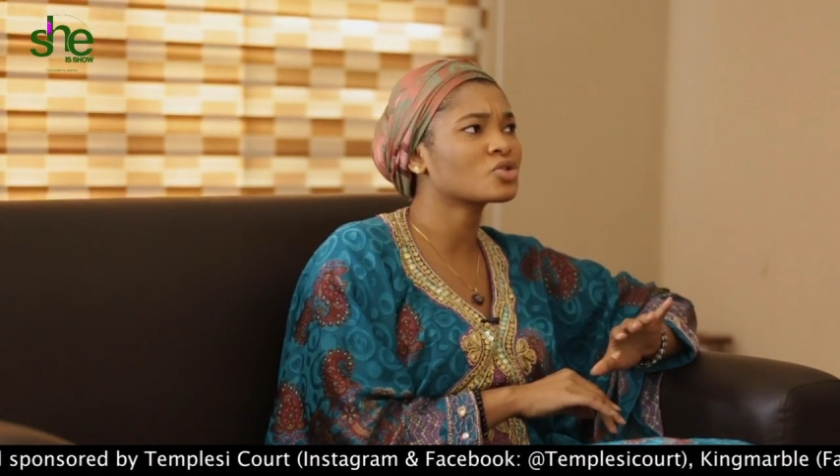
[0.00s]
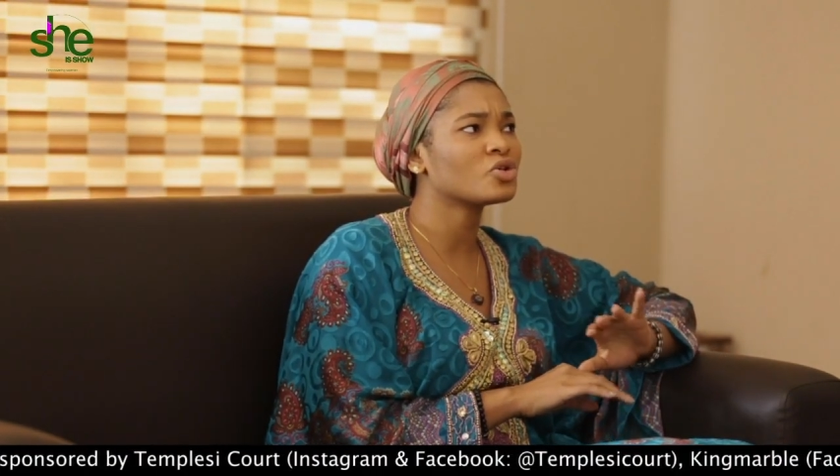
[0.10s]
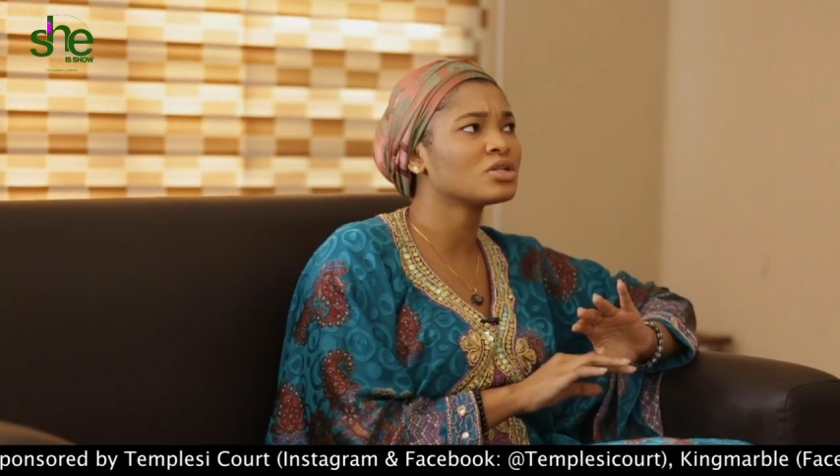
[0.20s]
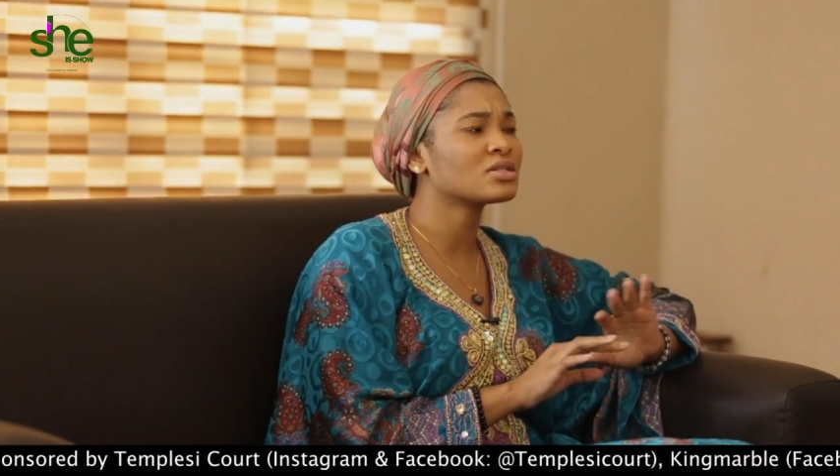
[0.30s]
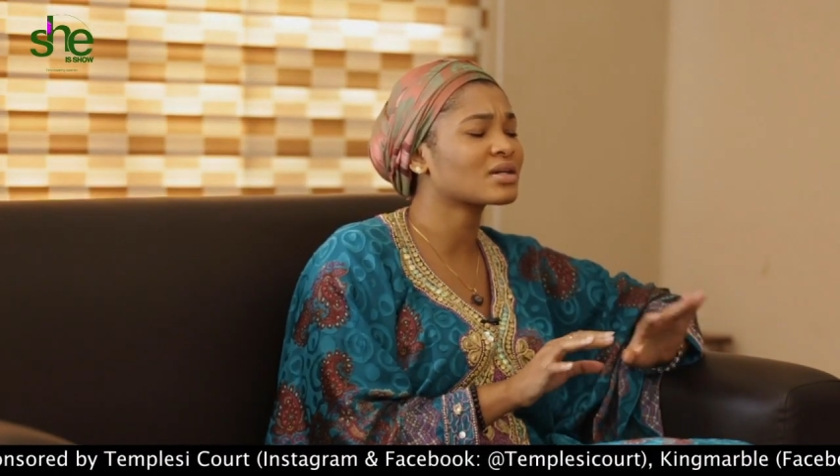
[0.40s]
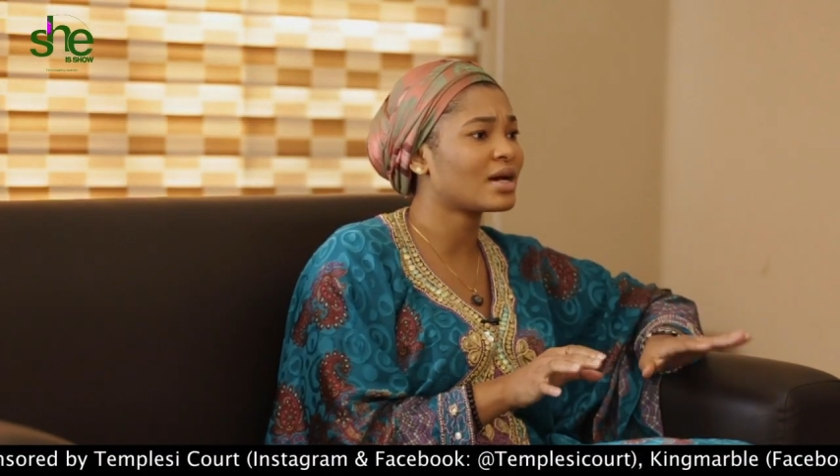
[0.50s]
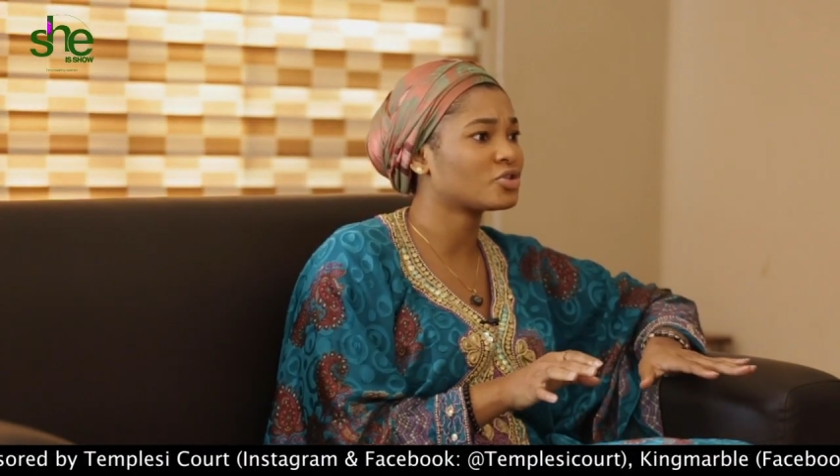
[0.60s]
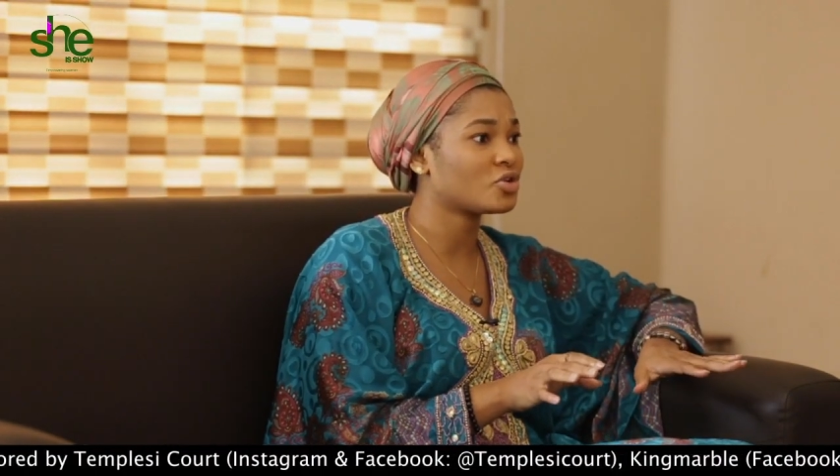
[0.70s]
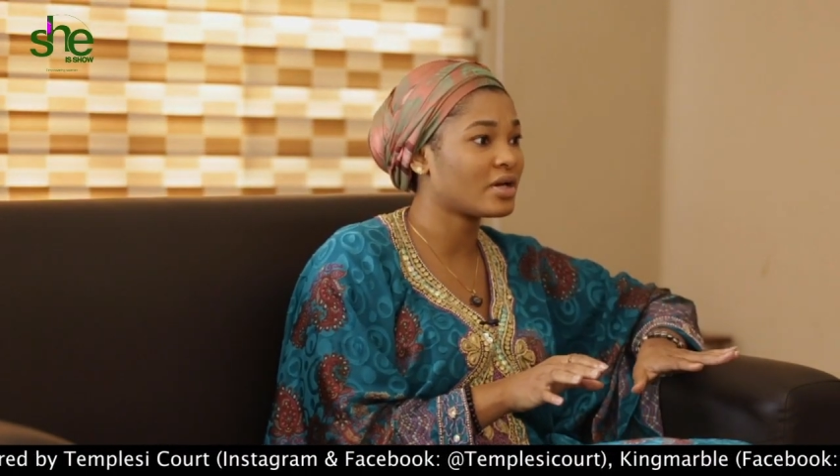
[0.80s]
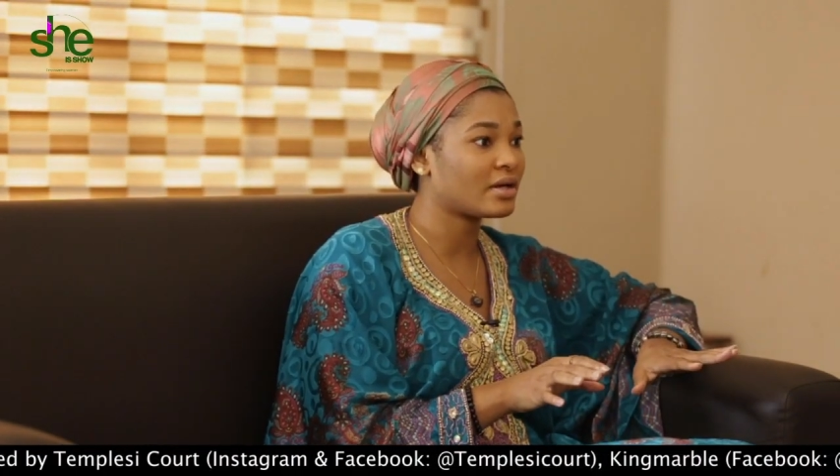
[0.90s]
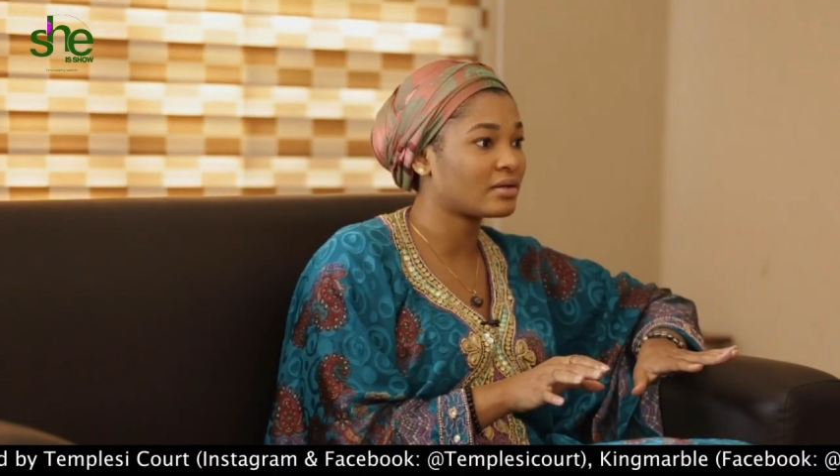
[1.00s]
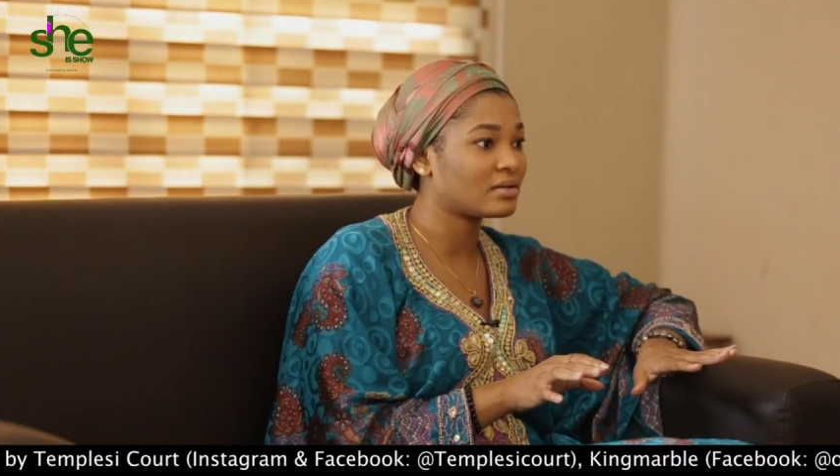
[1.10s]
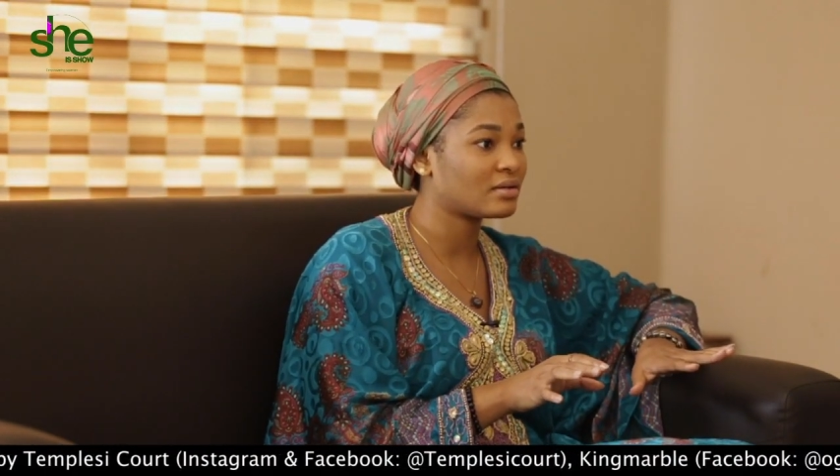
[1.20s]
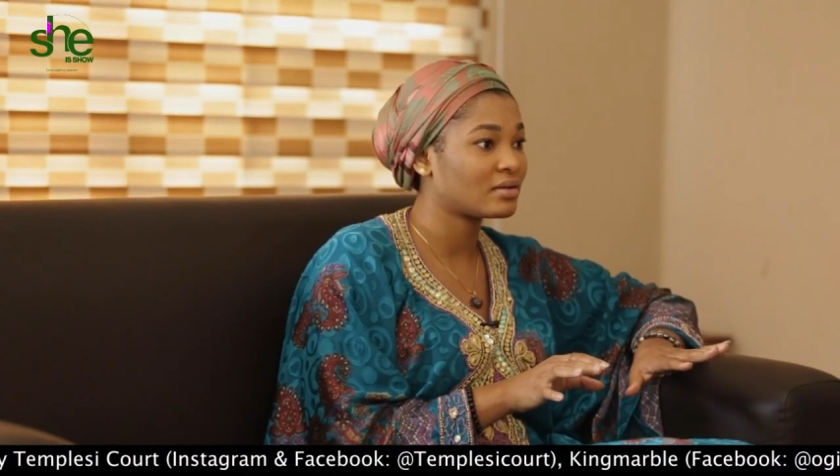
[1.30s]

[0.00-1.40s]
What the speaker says: school, you need to cut your hair.